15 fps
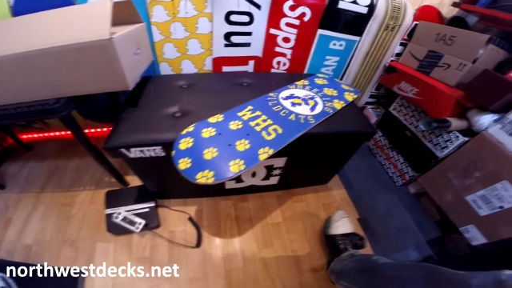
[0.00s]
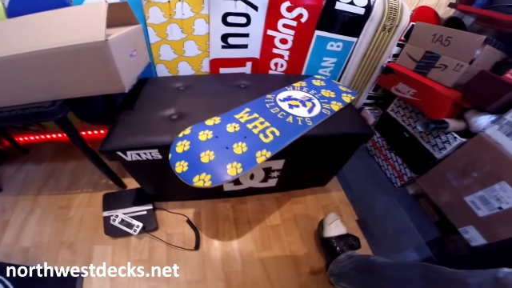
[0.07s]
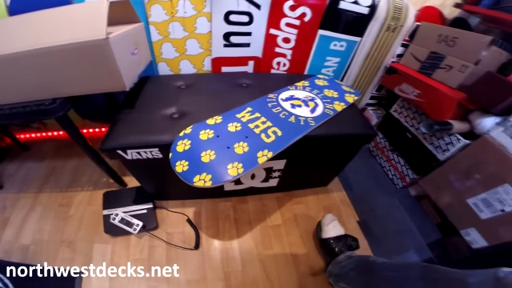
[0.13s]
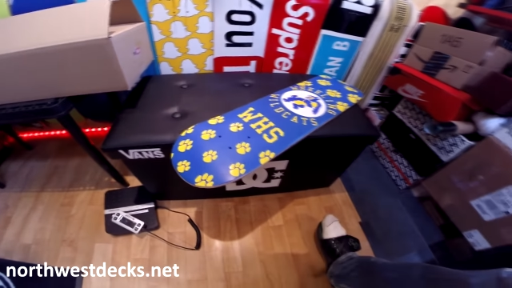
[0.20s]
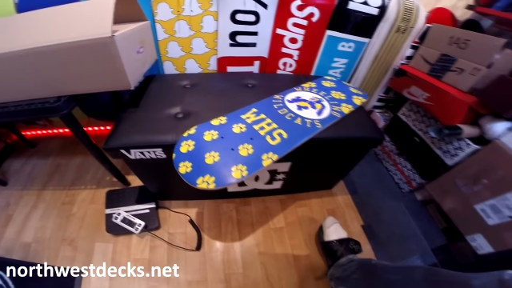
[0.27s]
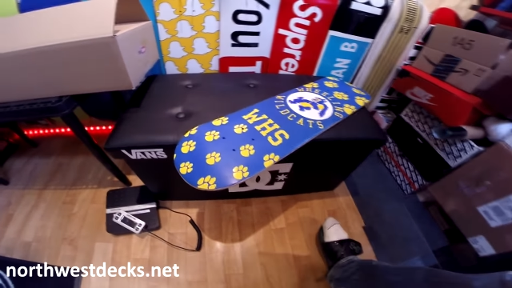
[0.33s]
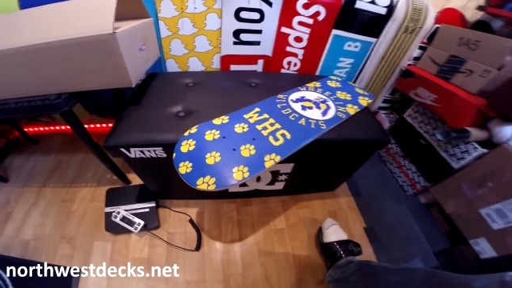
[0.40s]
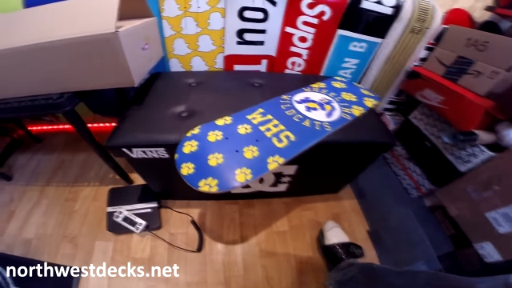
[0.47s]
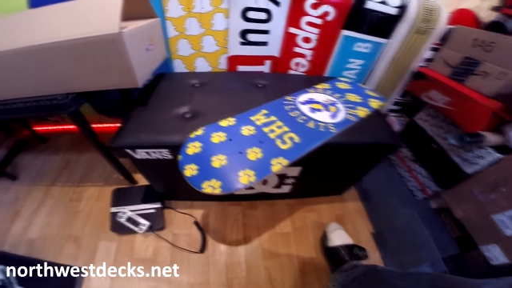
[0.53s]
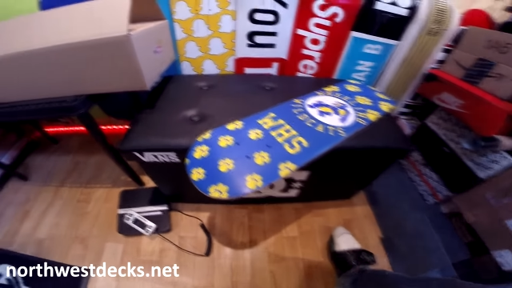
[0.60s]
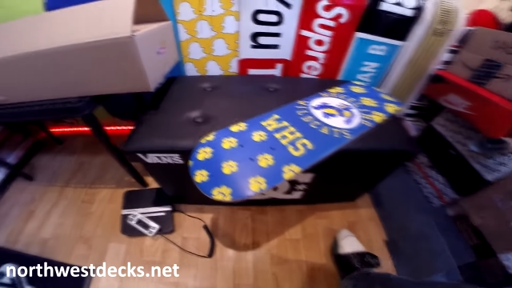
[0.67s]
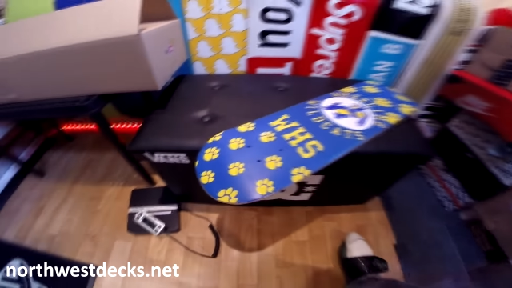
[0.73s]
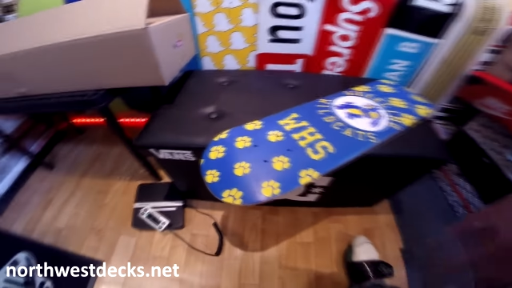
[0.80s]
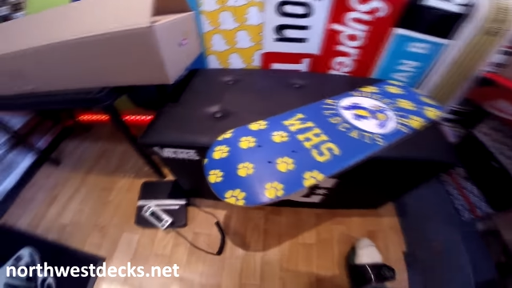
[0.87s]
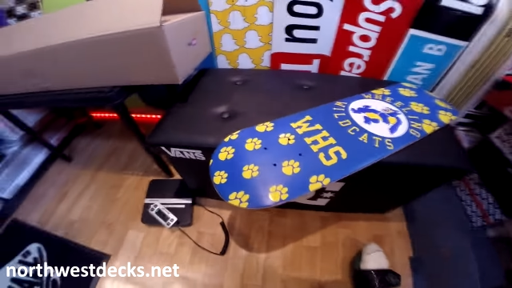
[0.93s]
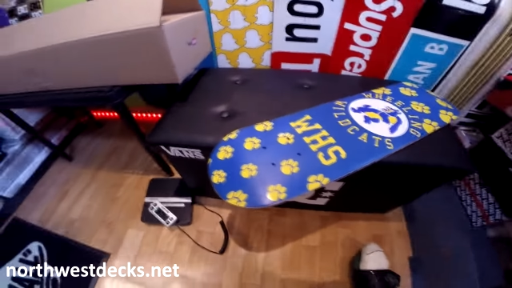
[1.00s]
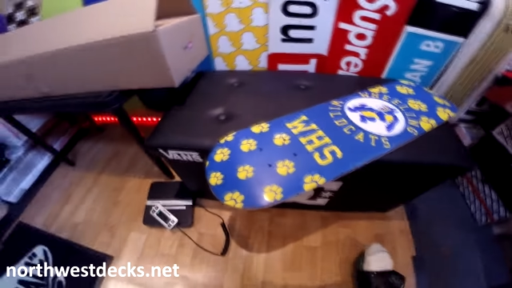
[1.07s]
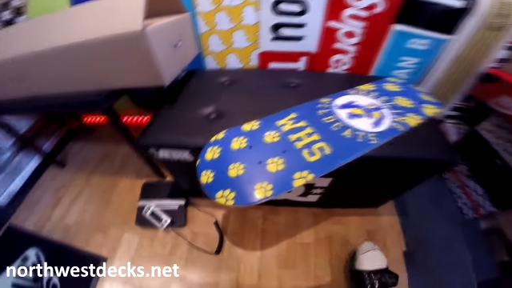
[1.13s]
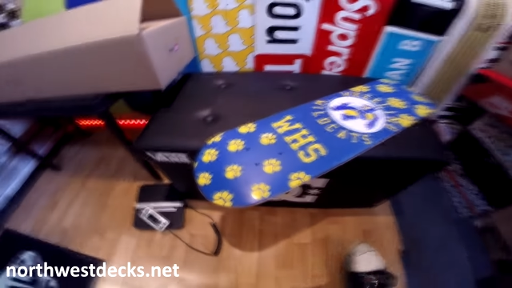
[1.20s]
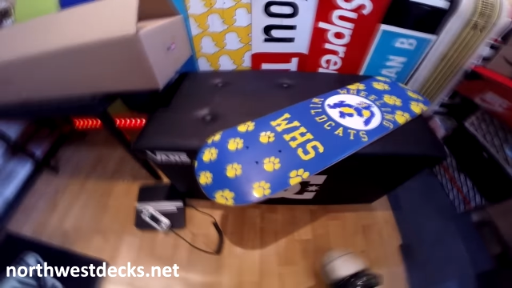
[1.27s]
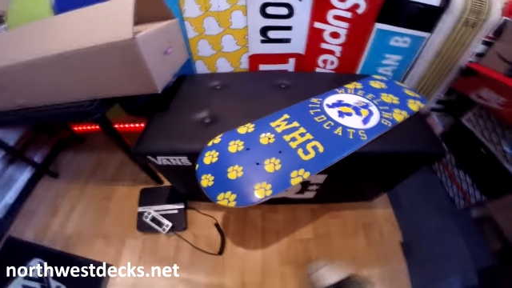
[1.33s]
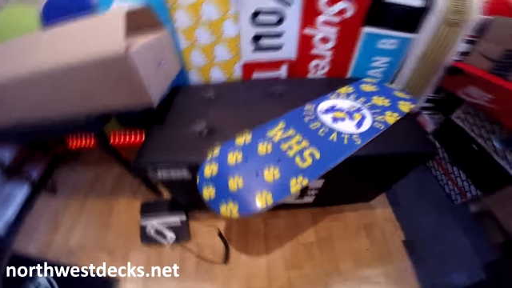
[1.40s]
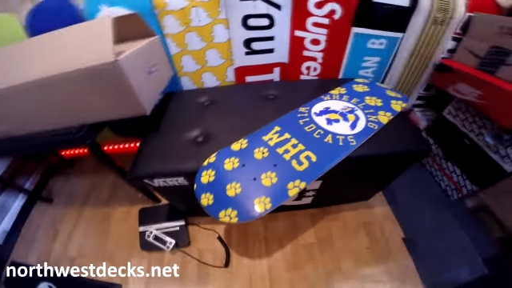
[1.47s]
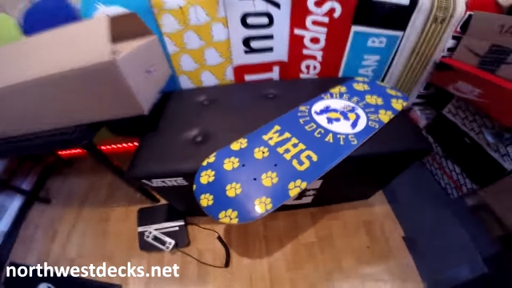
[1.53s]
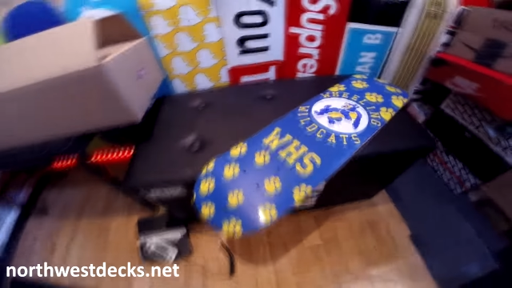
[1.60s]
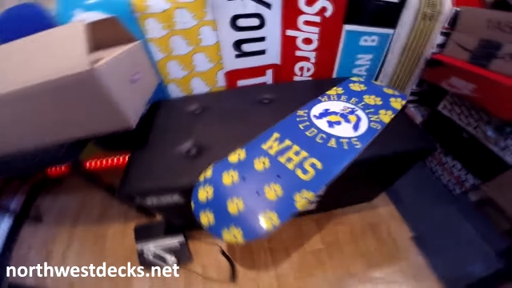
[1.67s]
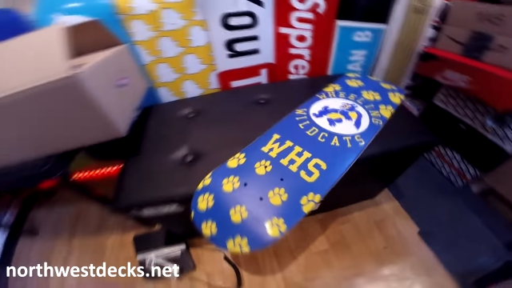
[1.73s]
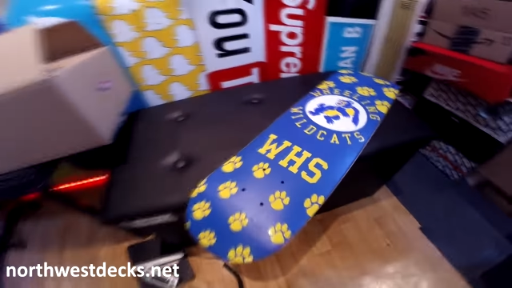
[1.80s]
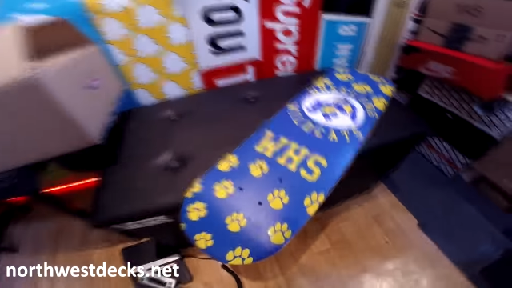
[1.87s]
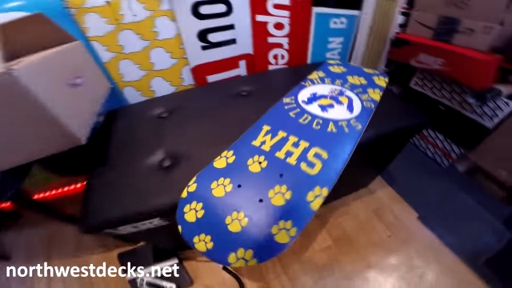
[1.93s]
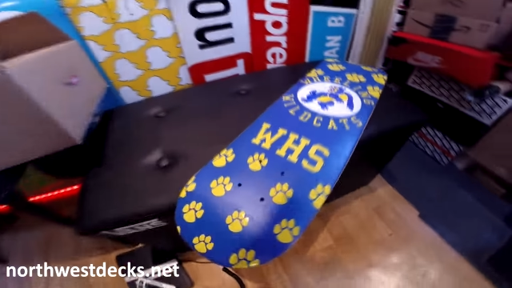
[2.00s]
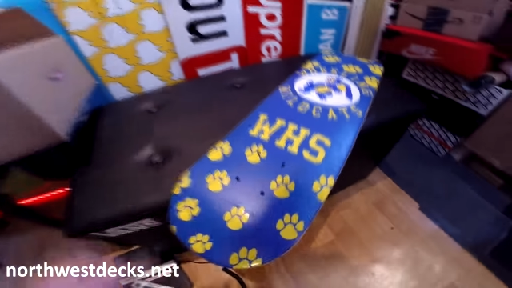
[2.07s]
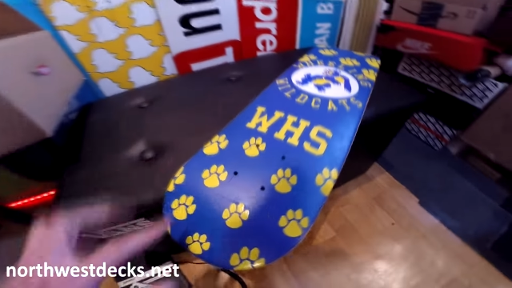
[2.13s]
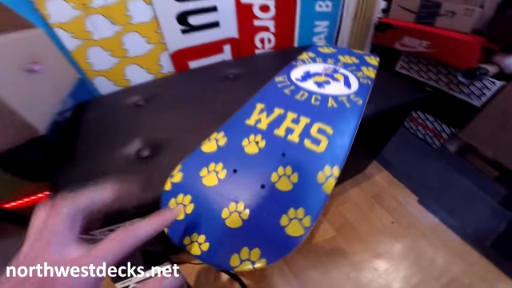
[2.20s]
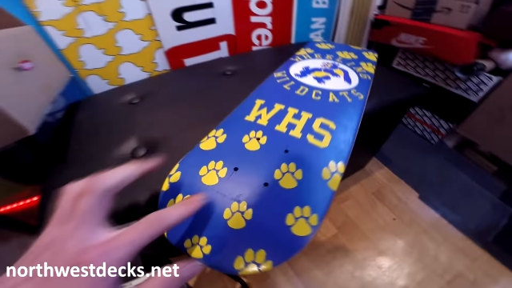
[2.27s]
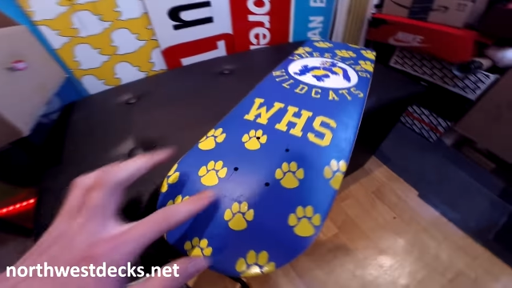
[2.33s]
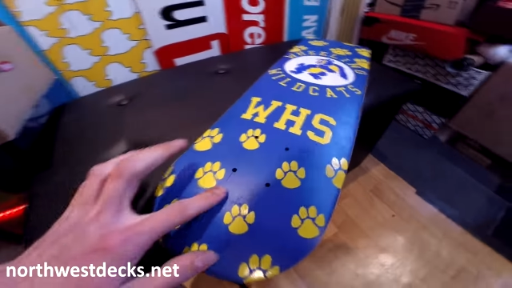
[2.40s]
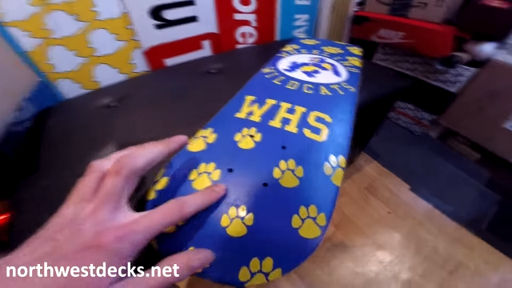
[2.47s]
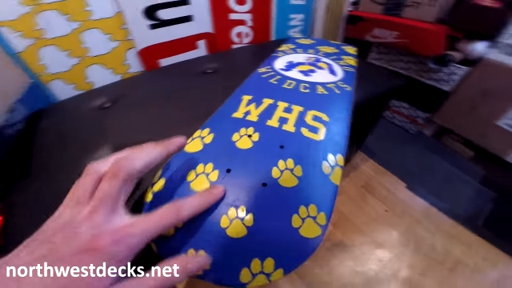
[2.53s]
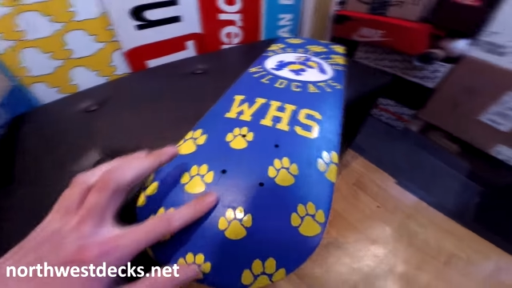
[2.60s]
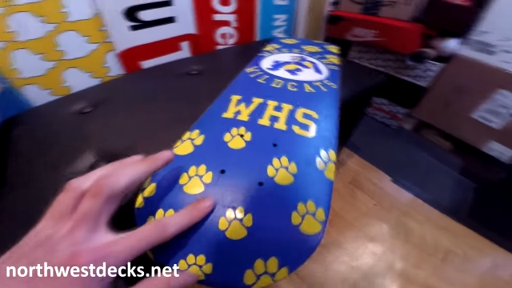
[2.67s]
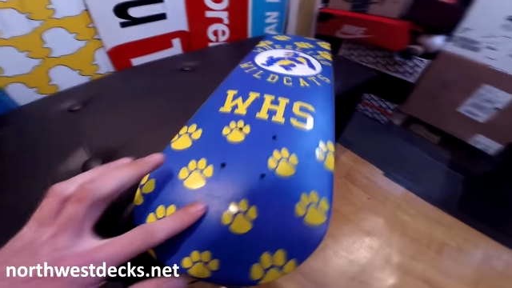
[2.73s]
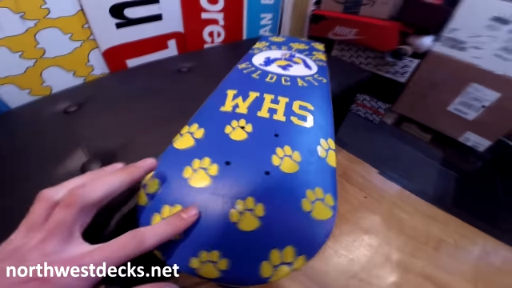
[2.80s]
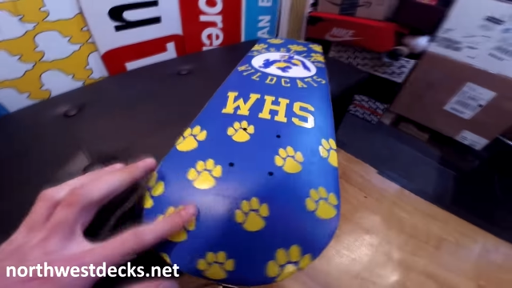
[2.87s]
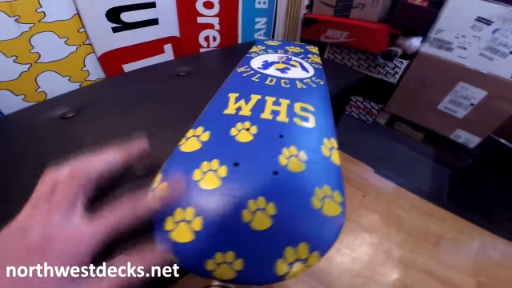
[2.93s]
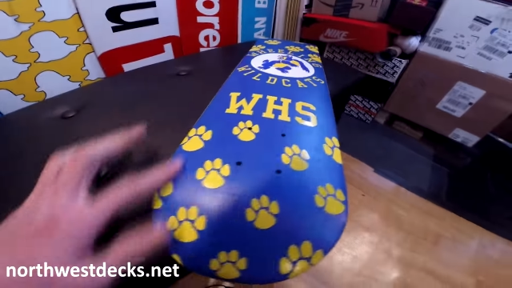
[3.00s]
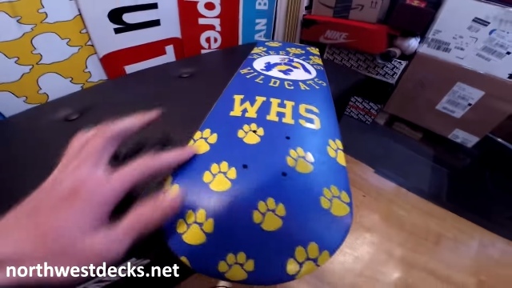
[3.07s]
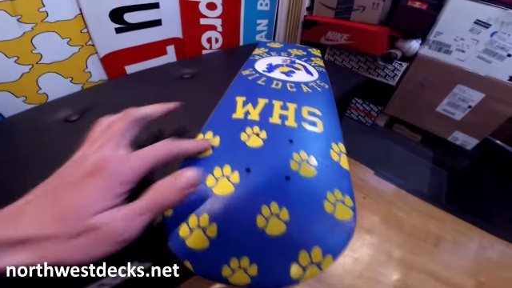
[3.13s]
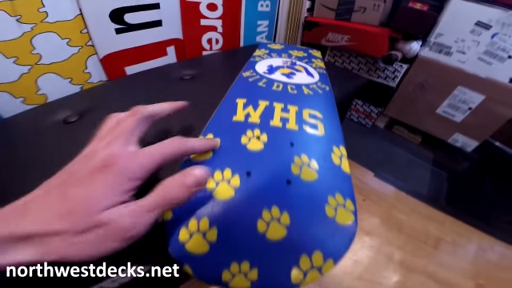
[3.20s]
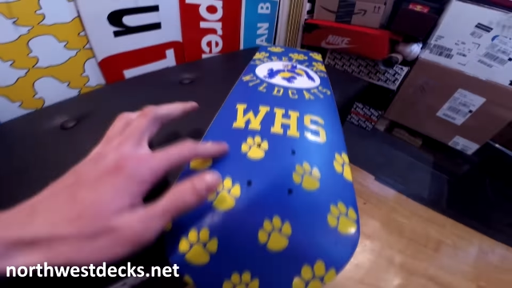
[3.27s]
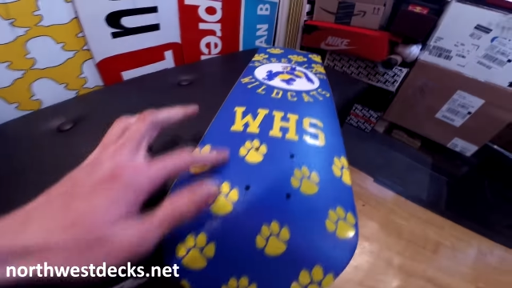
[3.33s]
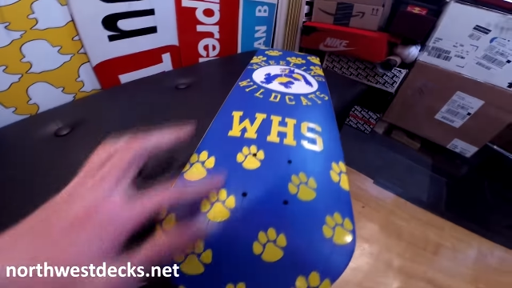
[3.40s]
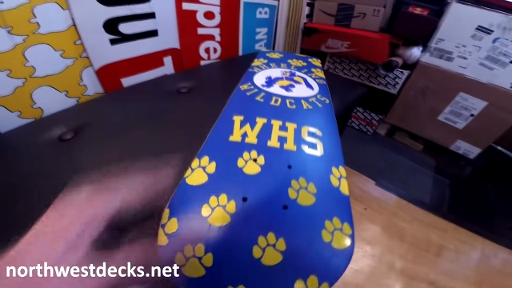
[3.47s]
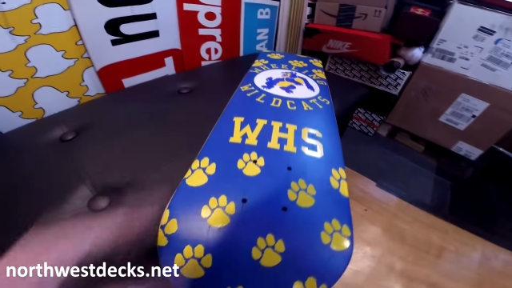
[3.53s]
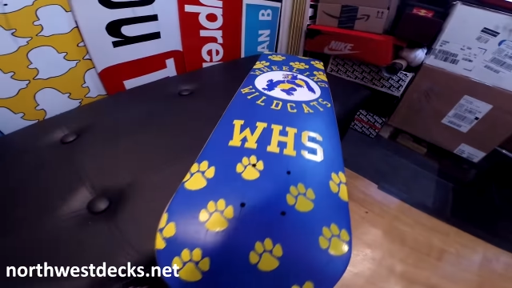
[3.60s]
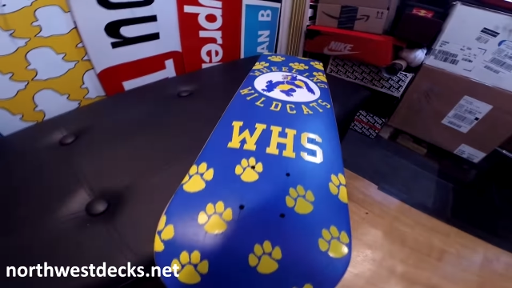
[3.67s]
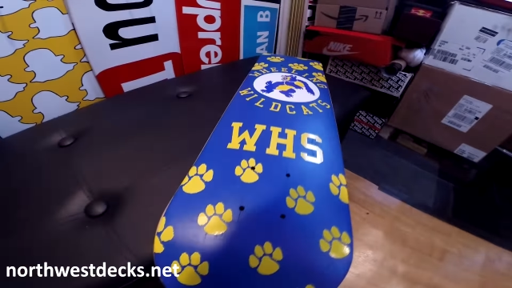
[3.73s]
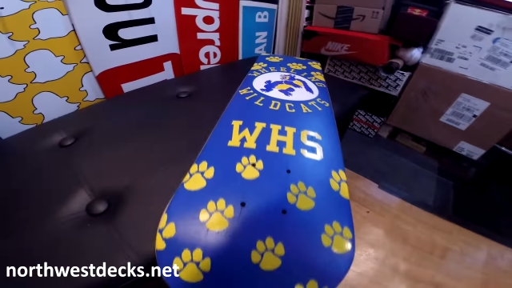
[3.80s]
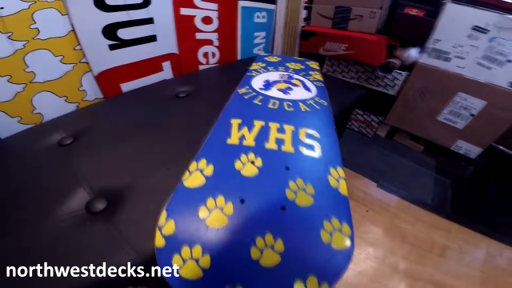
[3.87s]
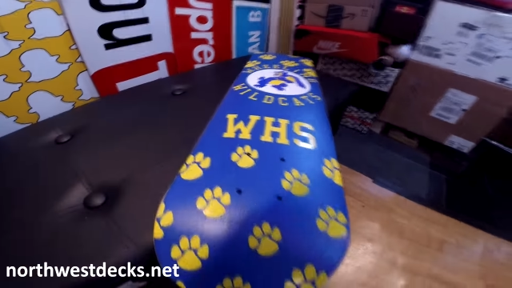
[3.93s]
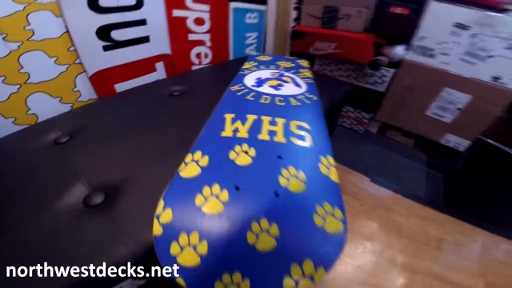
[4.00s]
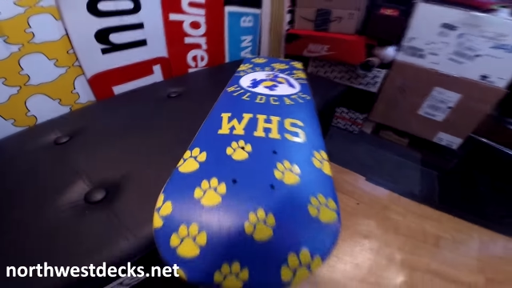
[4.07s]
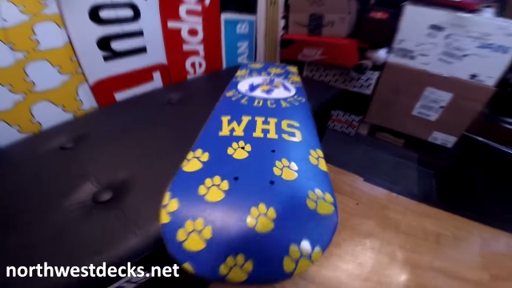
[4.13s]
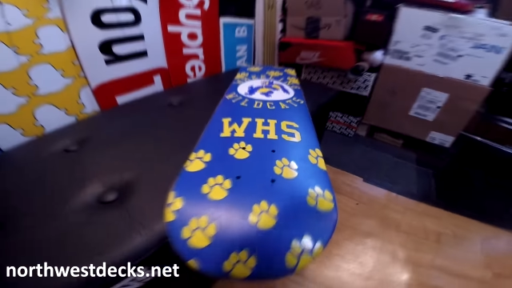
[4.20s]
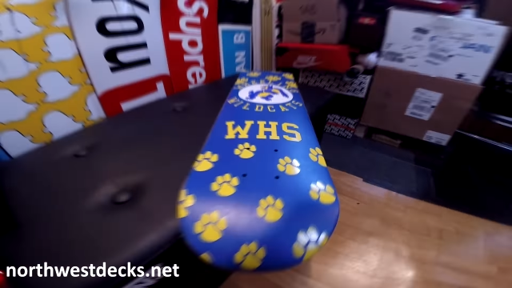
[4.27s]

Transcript: No face is visible, so there are no lips to read.